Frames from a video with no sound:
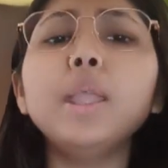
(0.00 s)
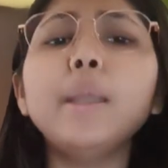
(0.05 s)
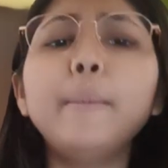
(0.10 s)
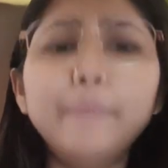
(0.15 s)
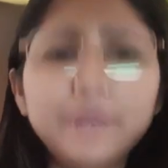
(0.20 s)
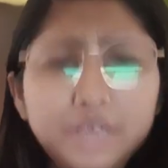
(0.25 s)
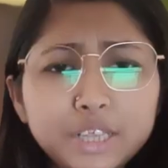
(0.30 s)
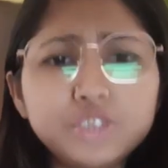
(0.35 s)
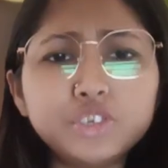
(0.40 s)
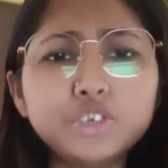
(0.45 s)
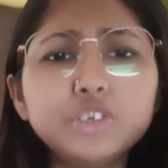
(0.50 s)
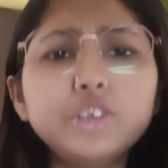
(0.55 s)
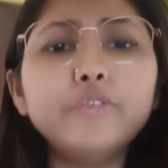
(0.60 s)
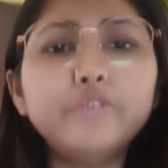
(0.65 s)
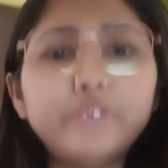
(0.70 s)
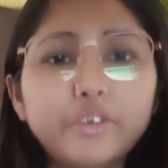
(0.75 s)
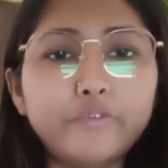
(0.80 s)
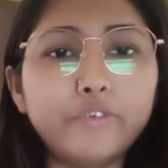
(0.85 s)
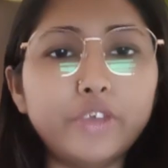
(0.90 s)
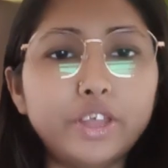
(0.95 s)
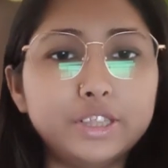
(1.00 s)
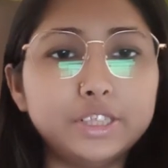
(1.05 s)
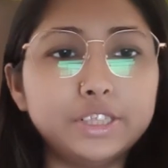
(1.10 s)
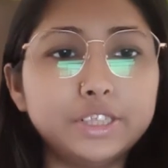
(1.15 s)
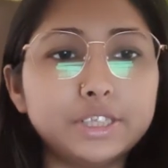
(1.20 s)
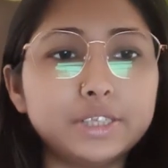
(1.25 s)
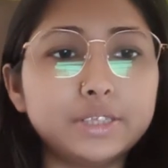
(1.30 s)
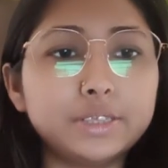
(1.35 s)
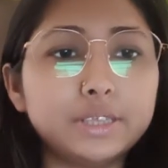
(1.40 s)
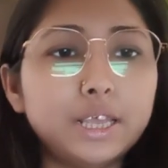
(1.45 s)
Ministry of
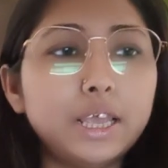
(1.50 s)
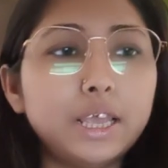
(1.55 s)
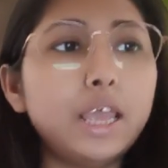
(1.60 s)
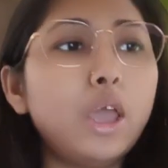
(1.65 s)
Defense.